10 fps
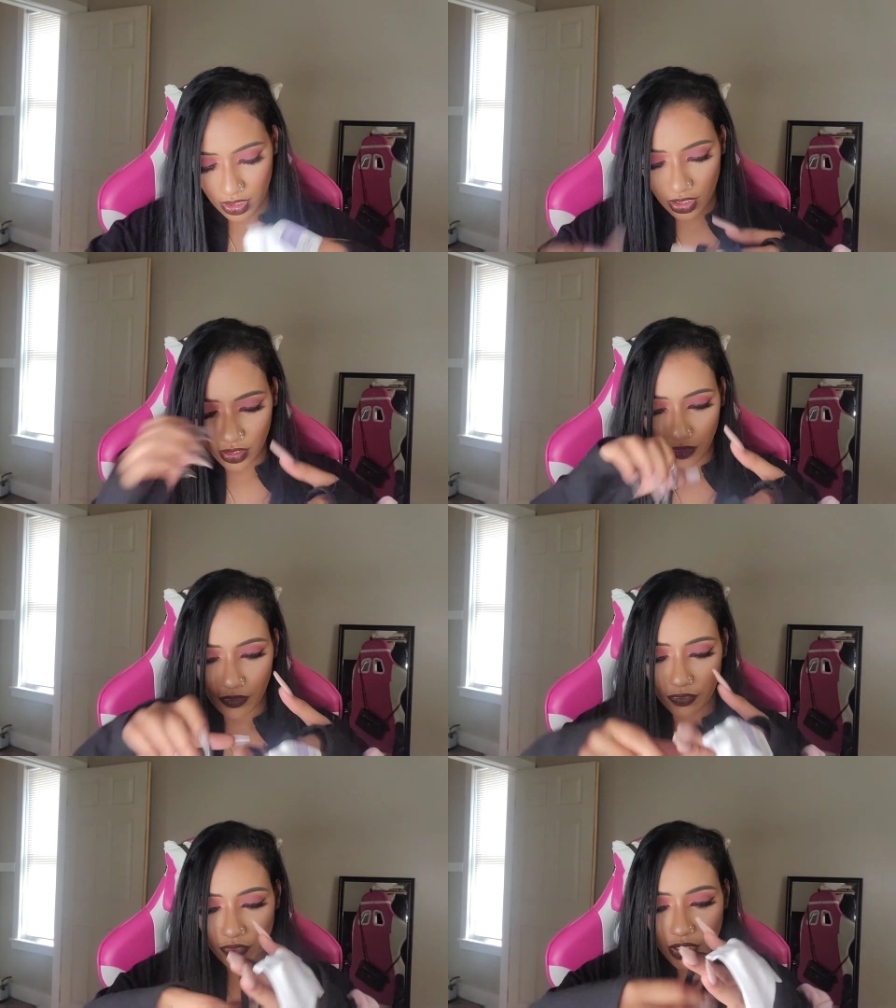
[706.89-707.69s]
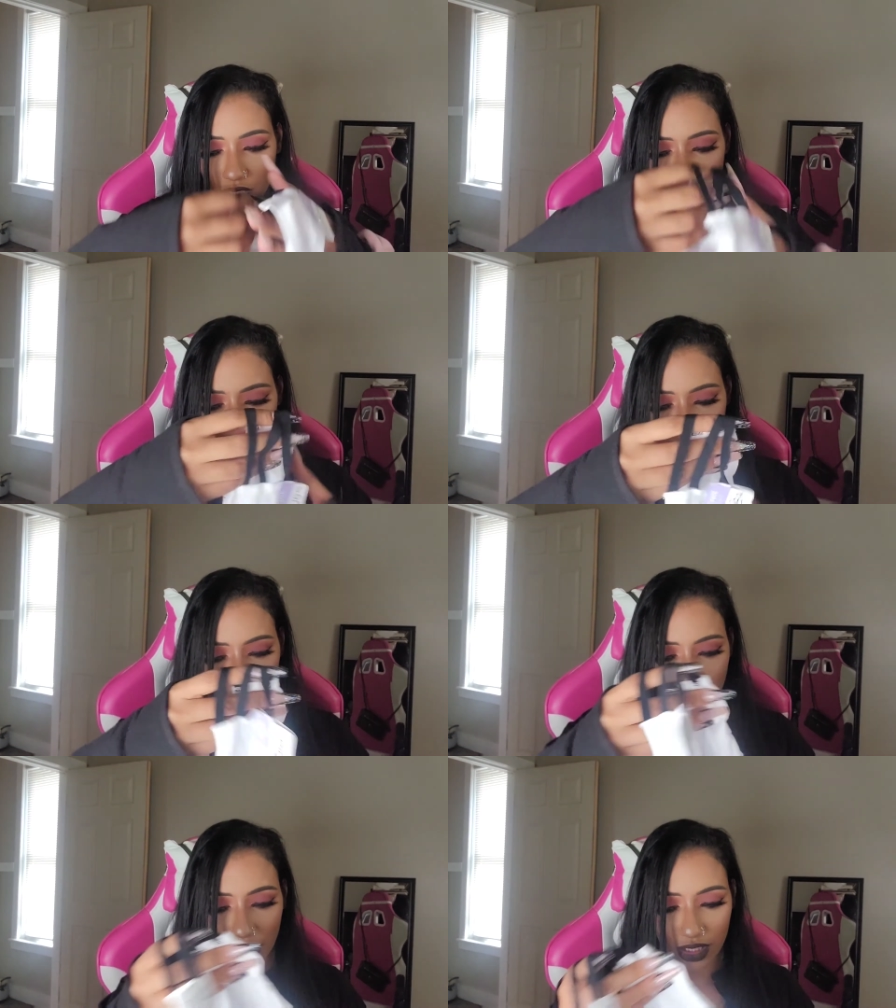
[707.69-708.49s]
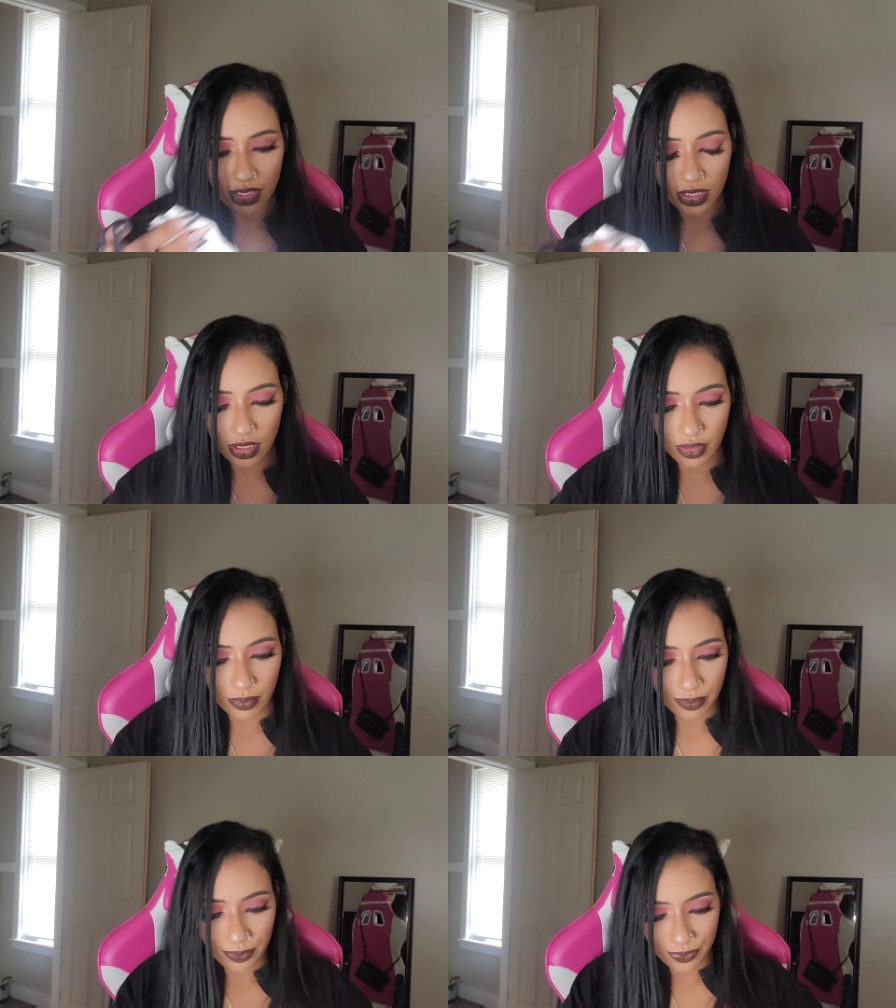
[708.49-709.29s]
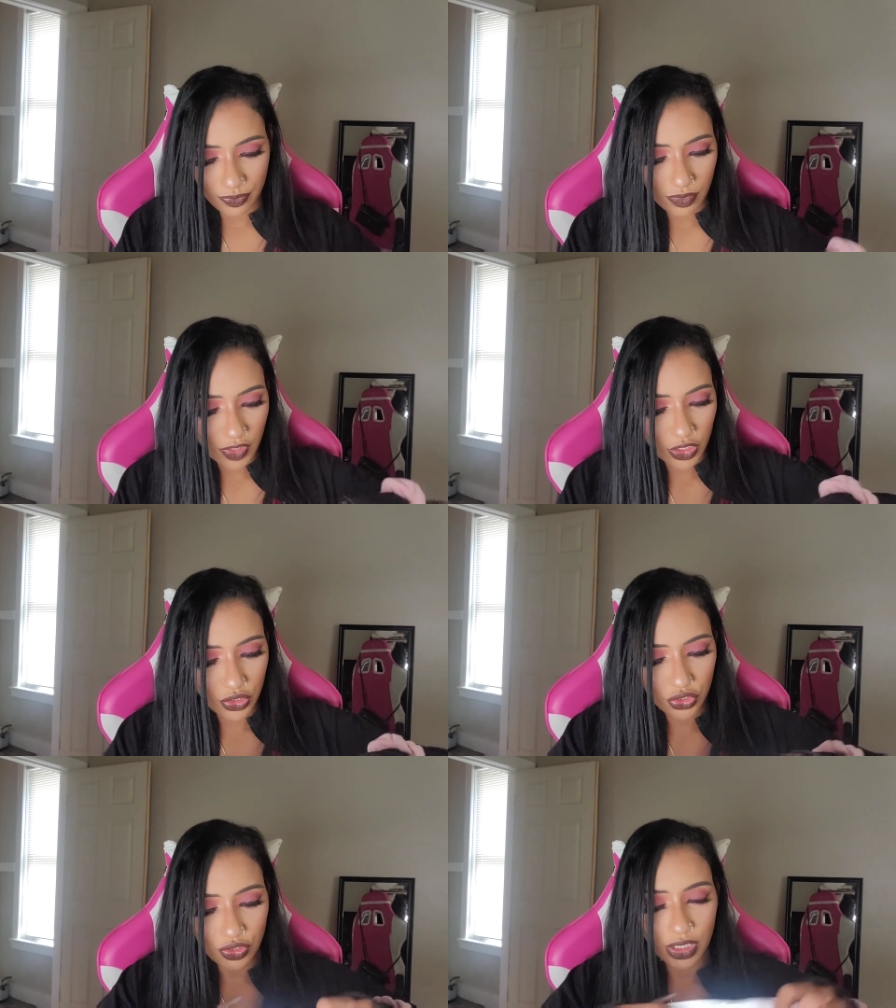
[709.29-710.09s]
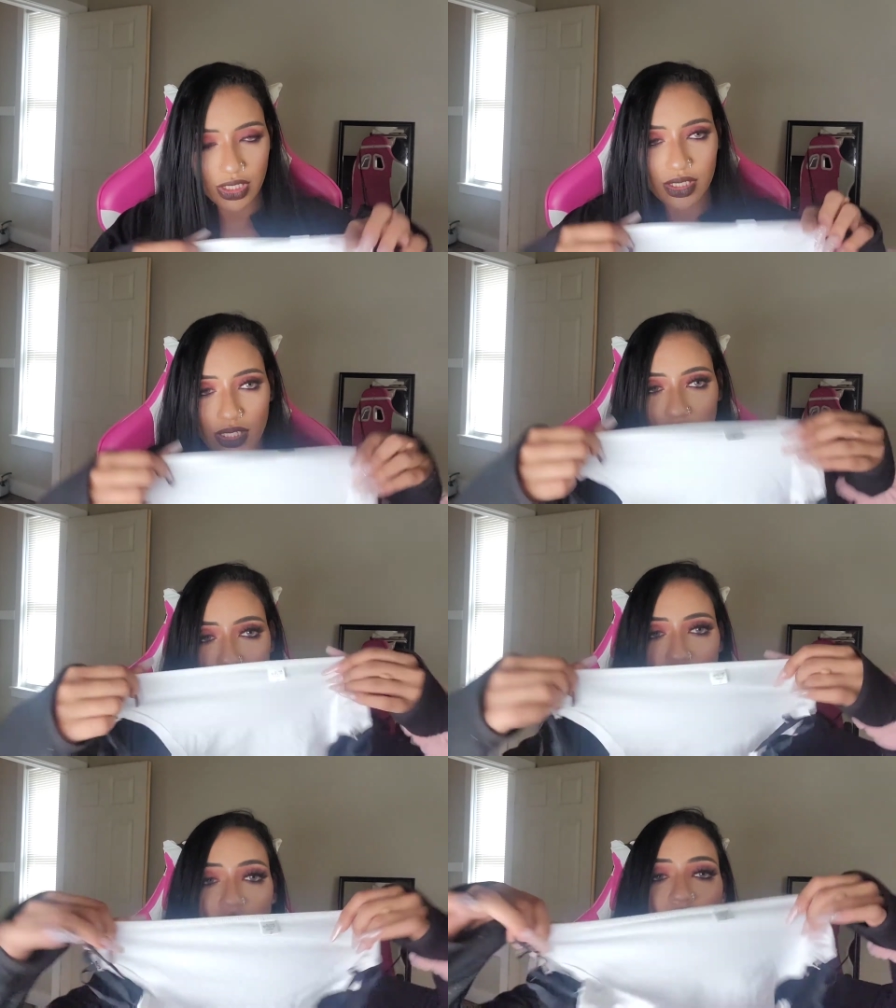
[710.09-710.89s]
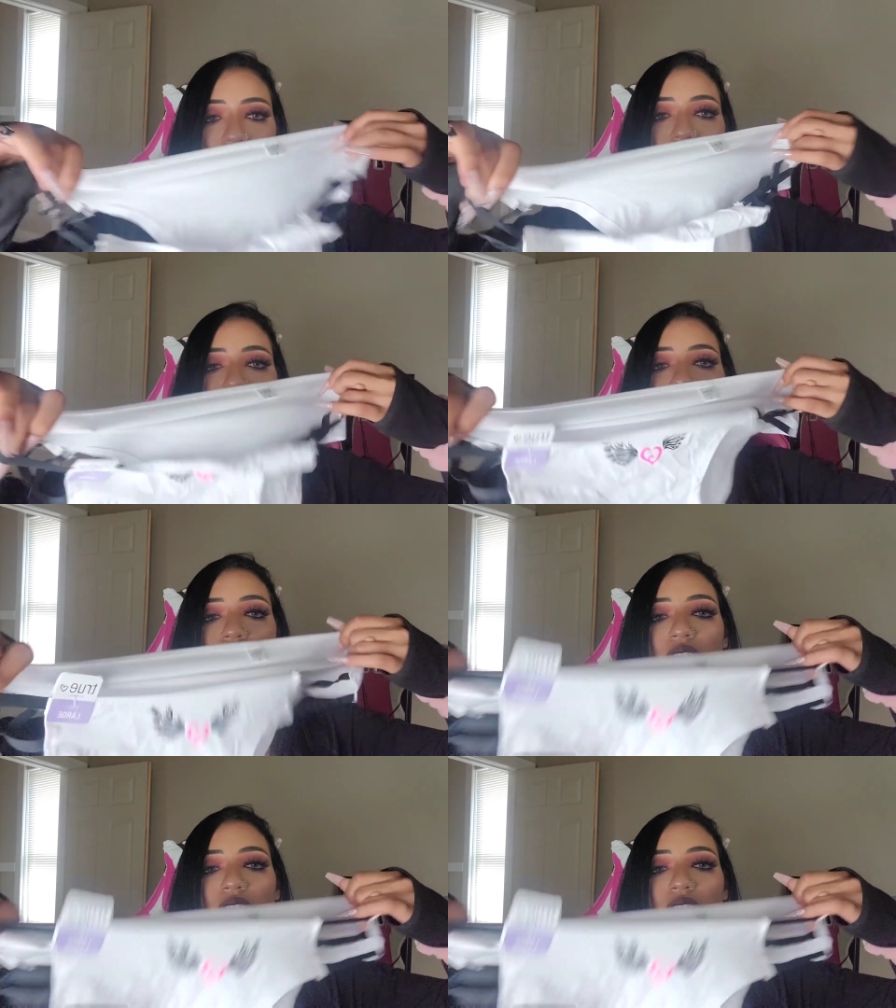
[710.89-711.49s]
in the front with like some strings on the side.